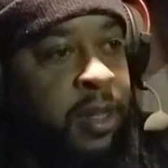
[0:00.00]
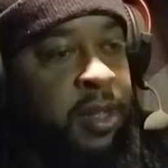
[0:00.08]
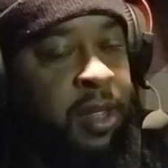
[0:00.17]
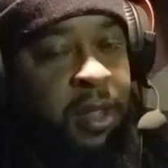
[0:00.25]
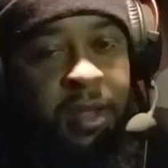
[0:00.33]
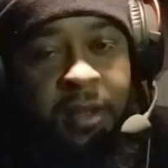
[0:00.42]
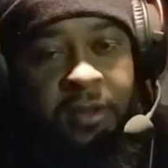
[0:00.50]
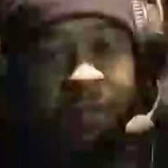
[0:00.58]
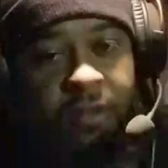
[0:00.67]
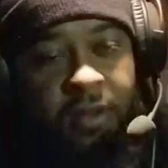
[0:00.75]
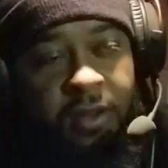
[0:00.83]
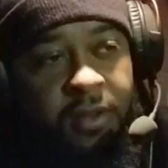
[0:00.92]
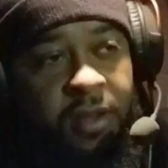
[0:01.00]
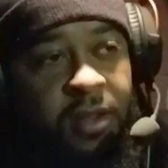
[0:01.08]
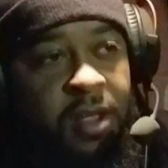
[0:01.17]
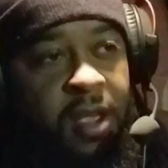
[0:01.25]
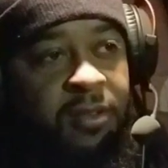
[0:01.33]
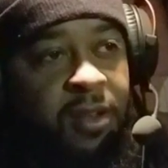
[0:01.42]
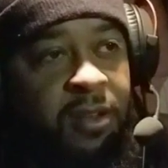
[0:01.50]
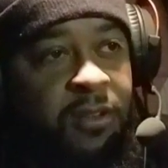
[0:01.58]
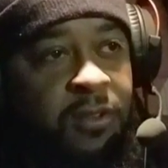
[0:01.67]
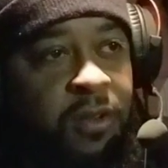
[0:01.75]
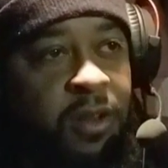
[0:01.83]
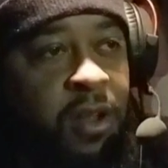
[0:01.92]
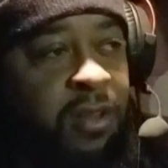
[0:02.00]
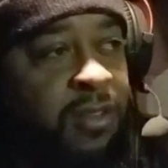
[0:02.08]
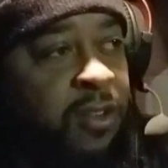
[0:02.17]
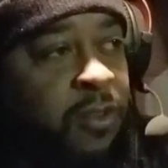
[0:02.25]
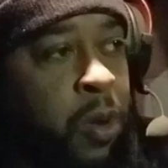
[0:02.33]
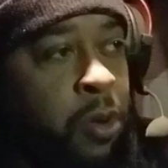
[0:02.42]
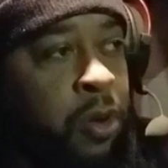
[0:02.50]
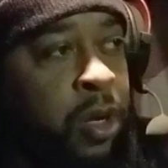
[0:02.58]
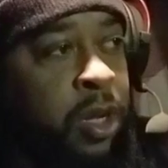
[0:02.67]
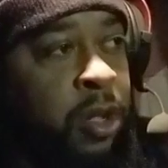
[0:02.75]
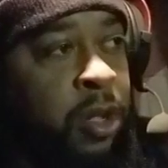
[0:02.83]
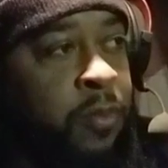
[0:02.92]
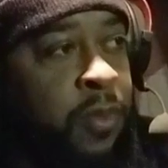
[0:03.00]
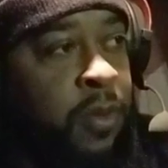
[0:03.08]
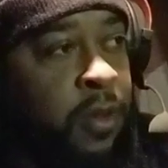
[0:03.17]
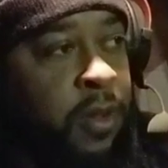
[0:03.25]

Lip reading: He has a spirit in him.